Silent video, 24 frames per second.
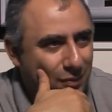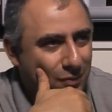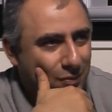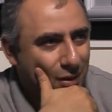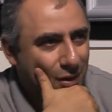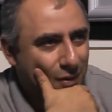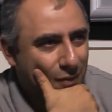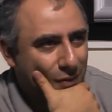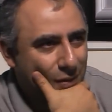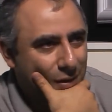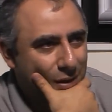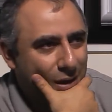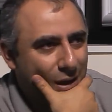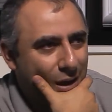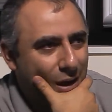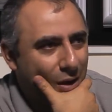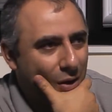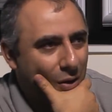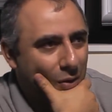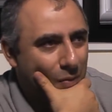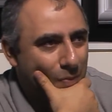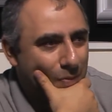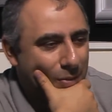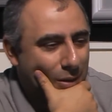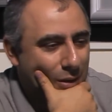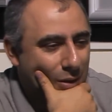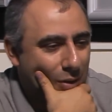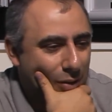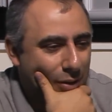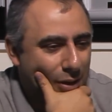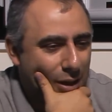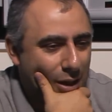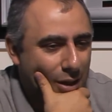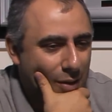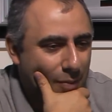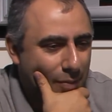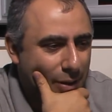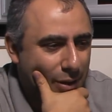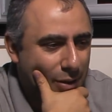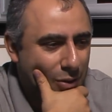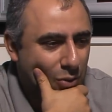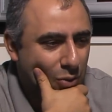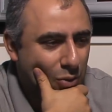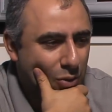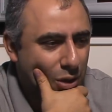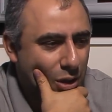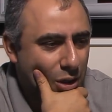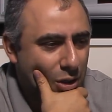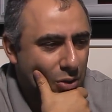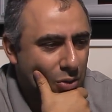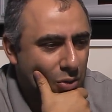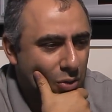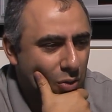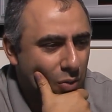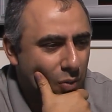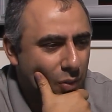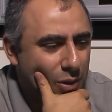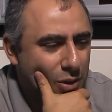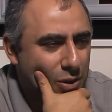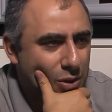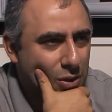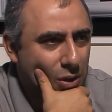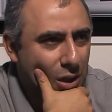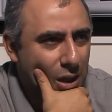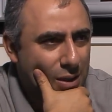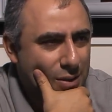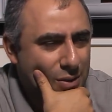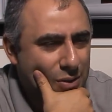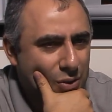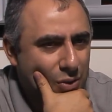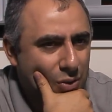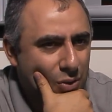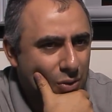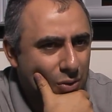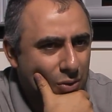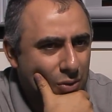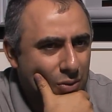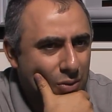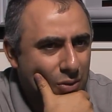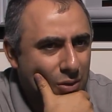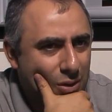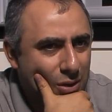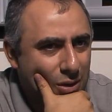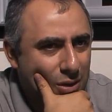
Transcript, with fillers: d5 and now okay he played rook e2 which lost to